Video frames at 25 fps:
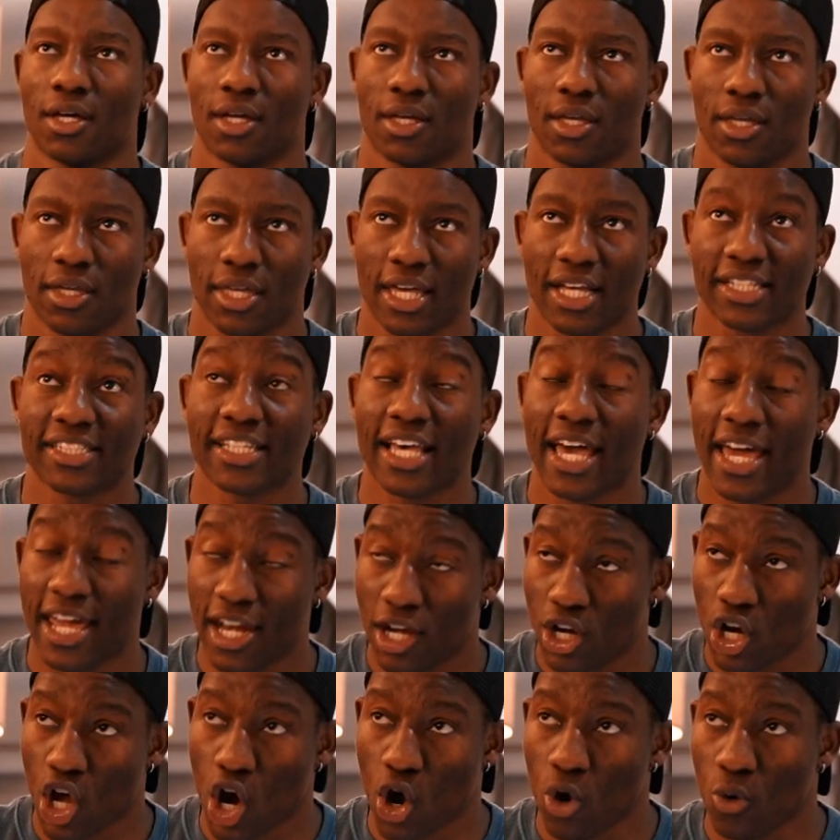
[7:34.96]
Yes and
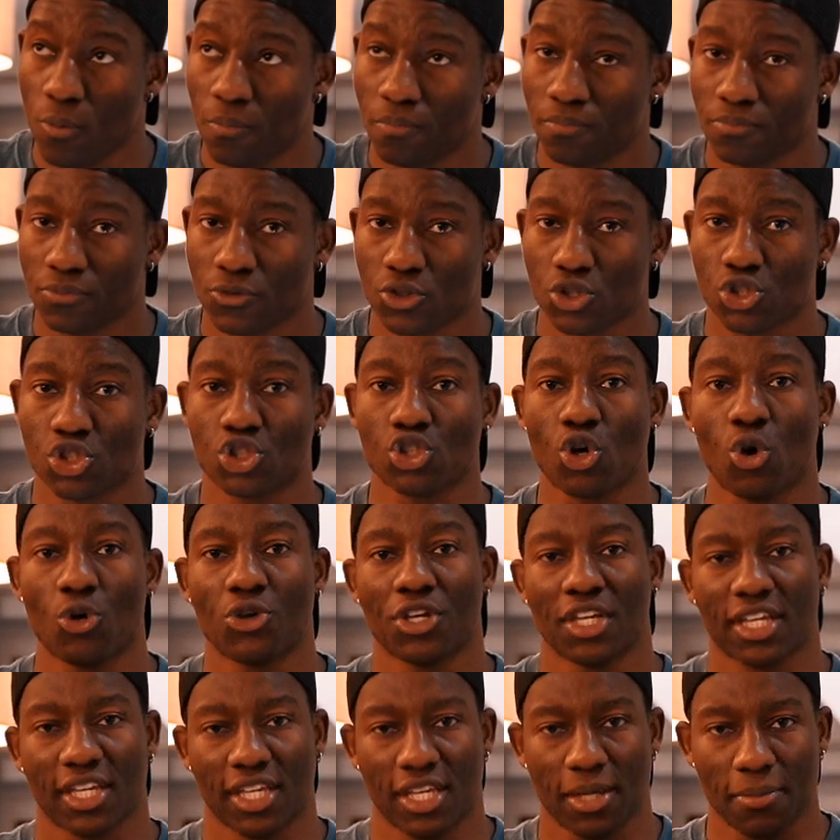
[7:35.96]
no. So
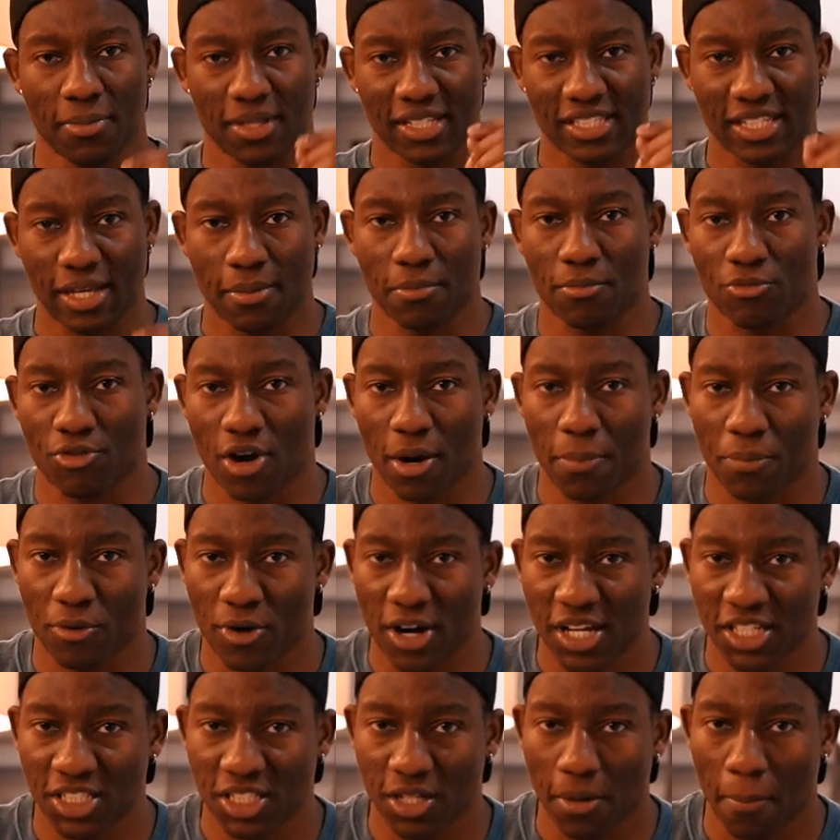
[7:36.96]
you can keep the same rep
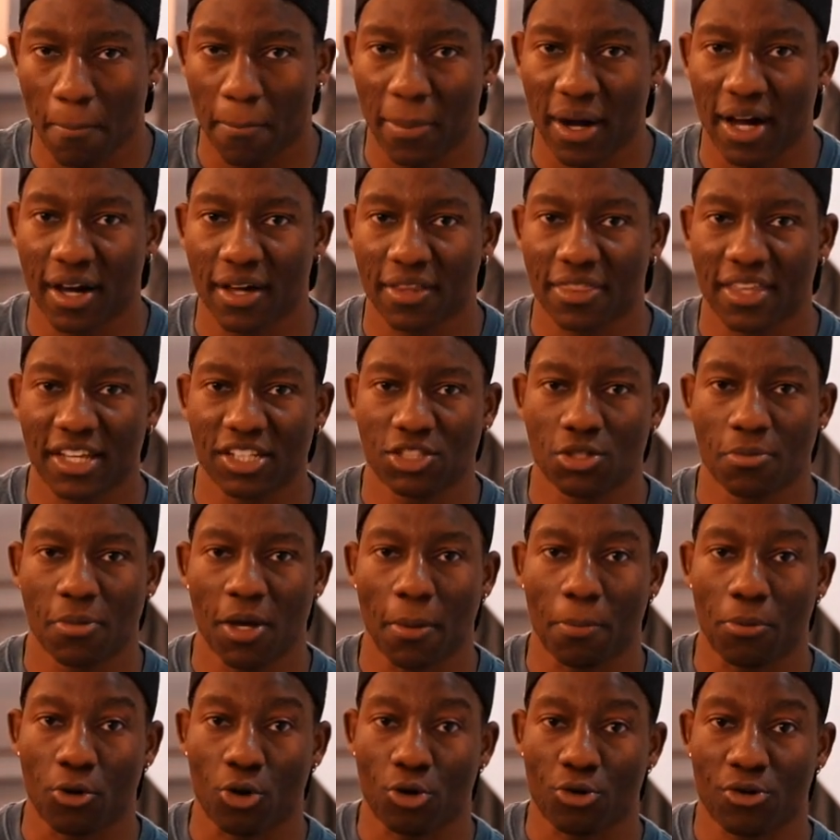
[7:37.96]
range, but there has to be
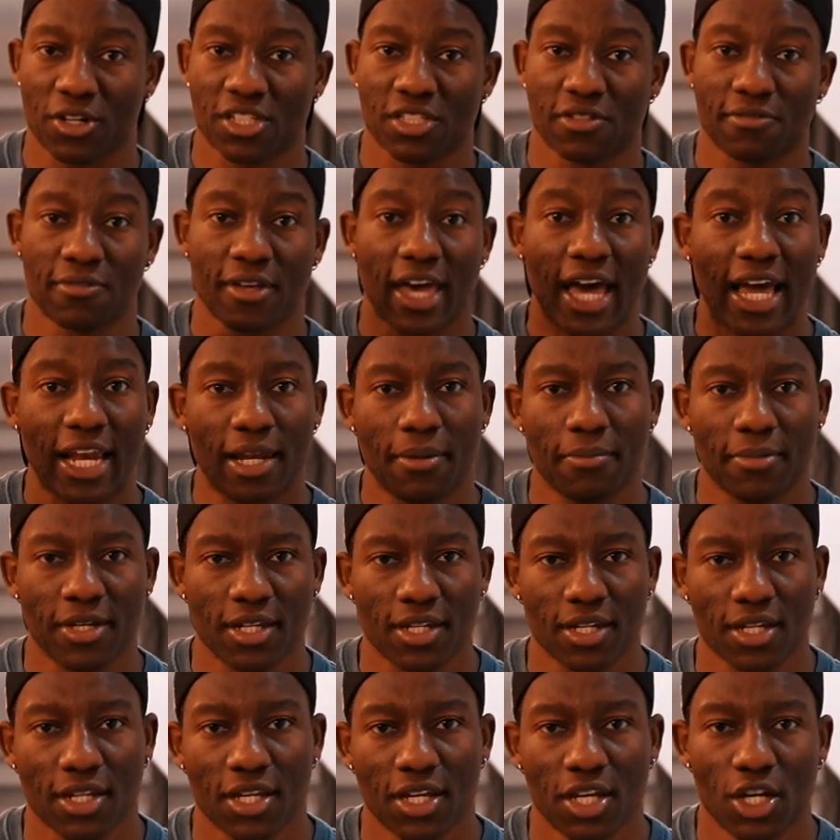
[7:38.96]
a progressive
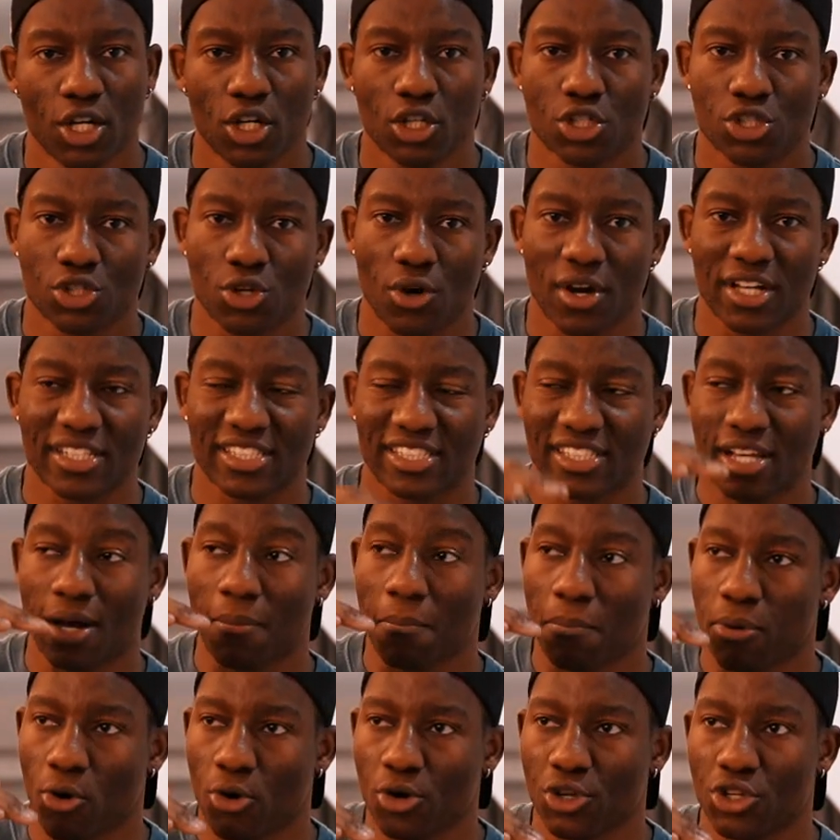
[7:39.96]
element. So at
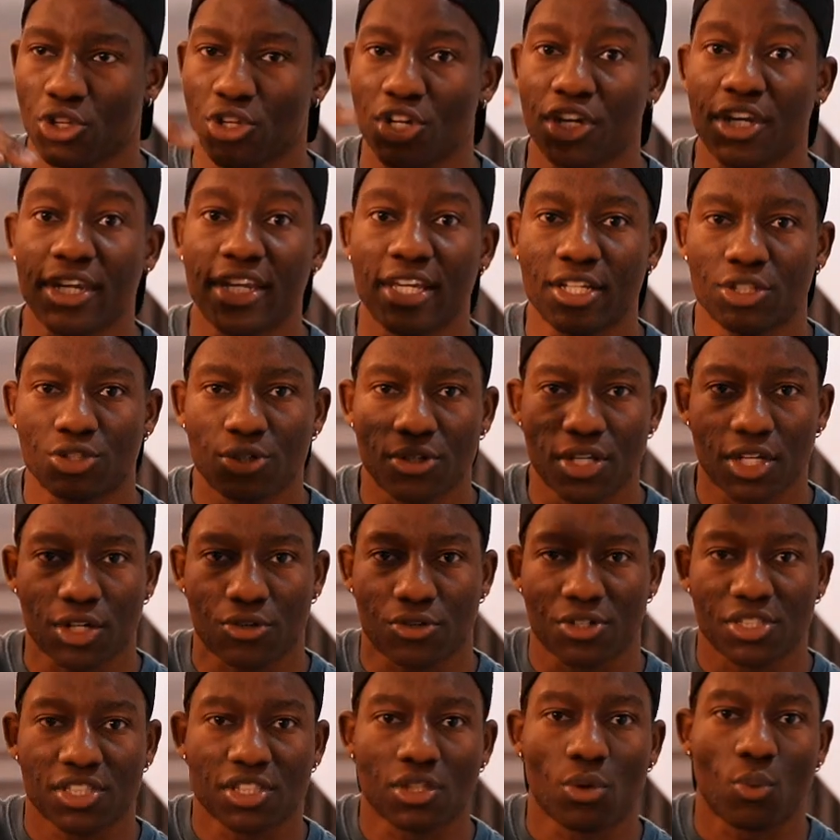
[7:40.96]
some point you need to
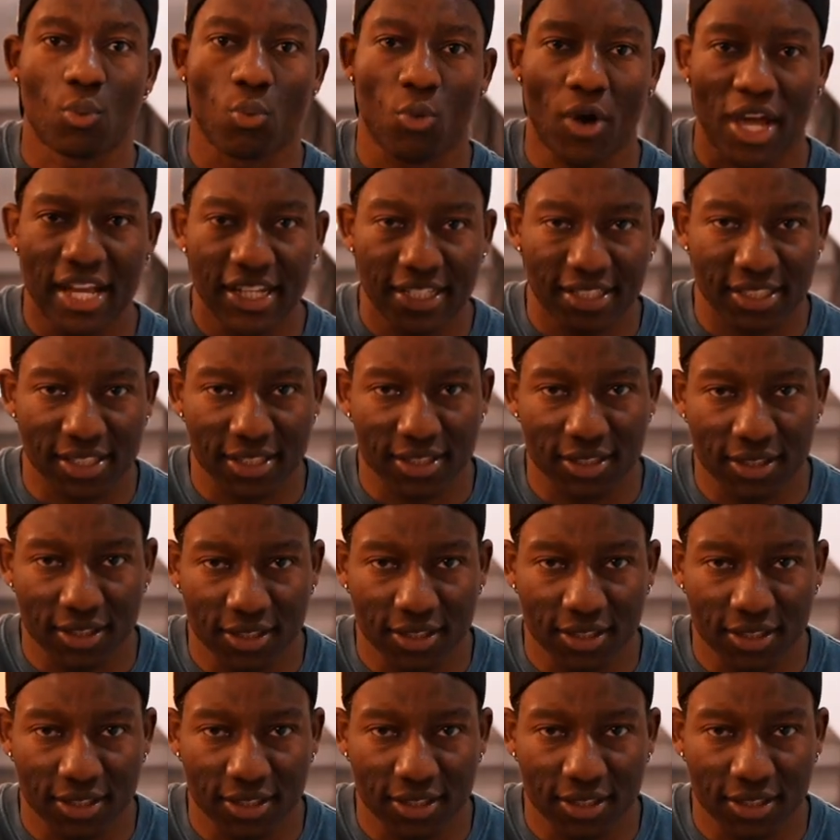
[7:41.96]
increase the weight.